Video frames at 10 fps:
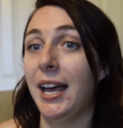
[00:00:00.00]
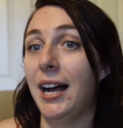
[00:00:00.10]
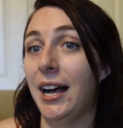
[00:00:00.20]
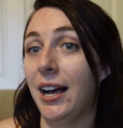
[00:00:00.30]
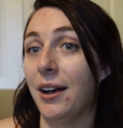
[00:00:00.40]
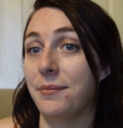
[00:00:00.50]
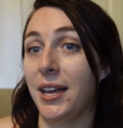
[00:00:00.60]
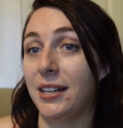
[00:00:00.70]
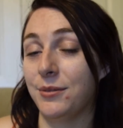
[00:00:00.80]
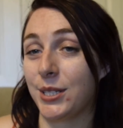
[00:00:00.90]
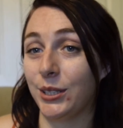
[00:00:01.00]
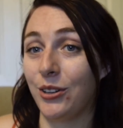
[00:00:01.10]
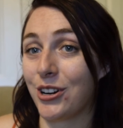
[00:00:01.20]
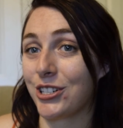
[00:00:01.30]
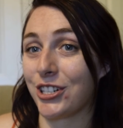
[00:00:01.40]
And it was a
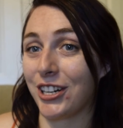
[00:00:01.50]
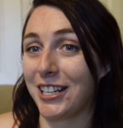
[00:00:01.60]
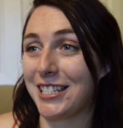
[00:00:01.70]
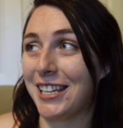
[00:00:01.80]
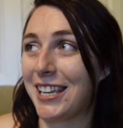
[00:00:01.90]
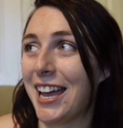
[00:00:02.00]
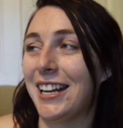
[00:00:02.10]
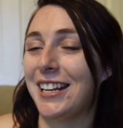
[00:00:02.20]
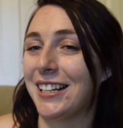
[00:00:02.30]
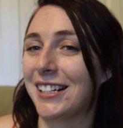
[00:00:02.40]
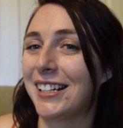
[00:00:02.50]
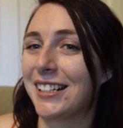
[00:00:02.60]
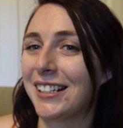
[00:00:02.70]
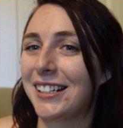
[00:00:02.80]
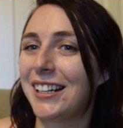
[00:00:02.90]
long journey to get
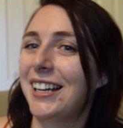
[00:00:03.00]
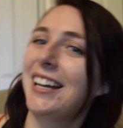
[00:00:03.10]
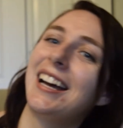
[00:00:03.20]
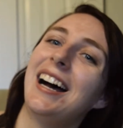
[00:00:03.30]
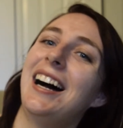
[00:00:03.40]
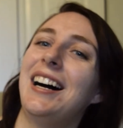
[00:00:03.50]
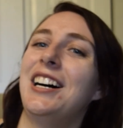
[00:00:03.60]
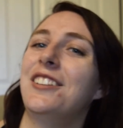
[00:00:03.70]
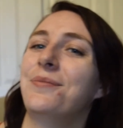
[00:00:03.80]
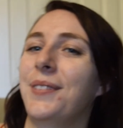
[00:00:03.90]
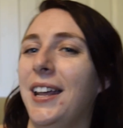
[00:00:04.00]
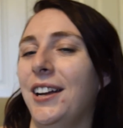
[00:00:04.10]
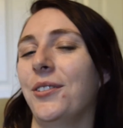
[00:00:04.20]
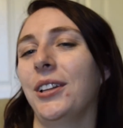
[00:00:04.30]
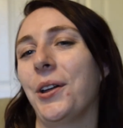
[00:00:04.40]
here. And I
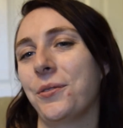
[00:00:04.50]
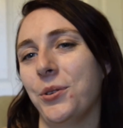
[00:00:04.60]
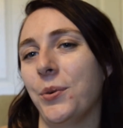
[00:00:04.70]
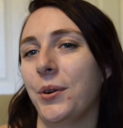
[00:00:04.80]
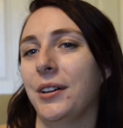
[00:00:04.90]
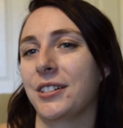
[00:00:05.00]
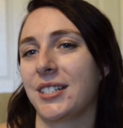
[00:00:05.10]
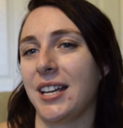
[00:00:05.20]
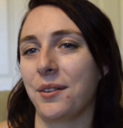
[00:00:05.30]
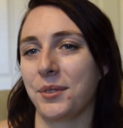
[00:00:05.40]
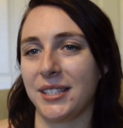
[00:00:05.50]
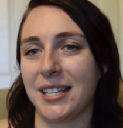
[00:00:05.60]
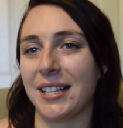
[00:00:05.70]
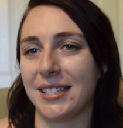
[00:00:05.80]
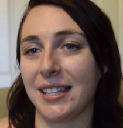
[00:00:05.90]
know a lot of you won't understand what
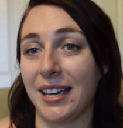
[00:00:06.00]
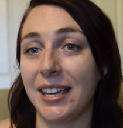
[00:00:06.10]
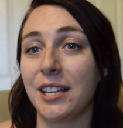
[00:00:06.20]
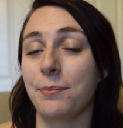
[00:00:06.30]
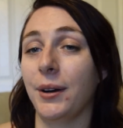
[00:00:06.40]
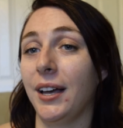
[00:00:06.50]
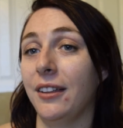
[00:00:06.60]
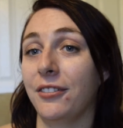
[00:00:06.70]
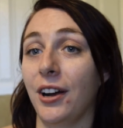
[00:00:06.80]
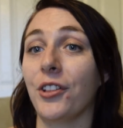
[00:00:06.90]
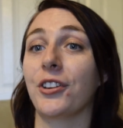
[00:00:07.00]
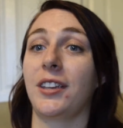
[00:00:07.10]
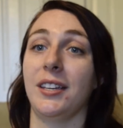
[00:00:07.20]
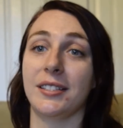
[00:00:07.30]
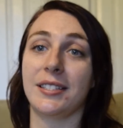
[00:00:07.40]
that's like, but for other
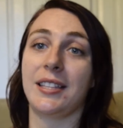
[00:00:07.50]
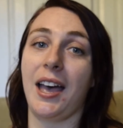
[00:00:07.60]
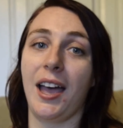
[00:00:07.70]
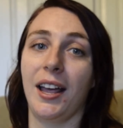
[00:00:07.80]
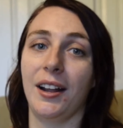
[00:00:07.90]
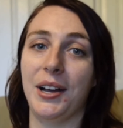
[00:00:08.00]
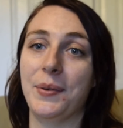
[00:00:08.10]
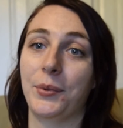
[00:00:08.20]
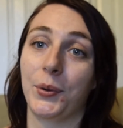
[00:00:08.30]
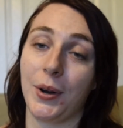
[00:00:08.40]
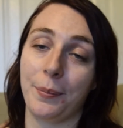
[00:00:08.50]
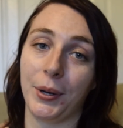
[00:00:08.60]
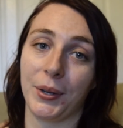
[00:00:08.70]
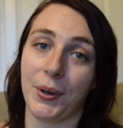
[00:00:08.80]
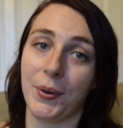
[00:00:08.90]
kids that grew up
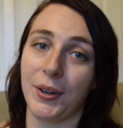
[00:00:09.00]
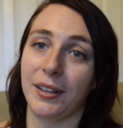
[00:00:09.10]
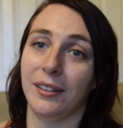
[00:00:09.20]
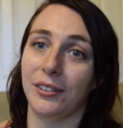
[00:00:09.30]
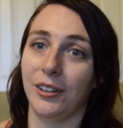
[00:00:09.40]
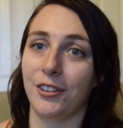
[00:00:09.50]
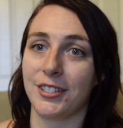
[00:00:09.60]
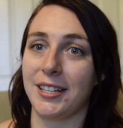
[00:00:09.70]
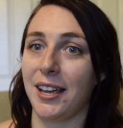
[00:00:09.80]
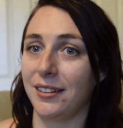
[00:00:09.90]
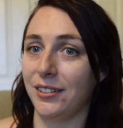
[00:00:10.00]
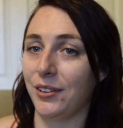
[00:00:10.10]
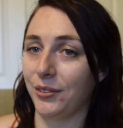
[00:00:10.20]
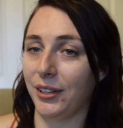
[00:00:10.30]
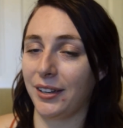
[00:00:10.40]
on Coke, I think you'll understand, you
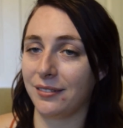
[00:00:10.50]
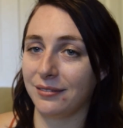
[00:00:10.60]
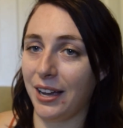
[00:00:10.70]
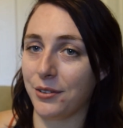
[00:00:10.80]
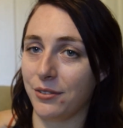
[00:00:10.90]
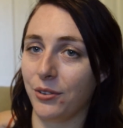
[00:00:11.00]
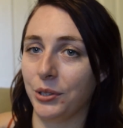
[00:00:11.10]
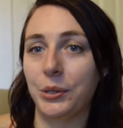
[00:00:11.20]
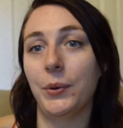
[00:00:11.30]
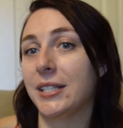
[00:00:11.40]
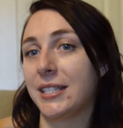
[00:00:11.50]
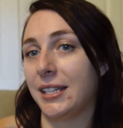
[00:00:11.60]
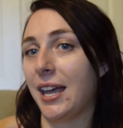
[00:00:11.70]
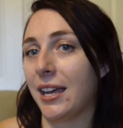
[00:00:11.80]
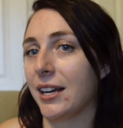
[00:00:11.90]
know, like how difficult it was to
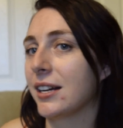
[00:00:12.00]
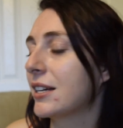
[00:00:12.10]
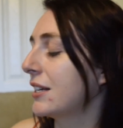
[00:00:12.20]
get here.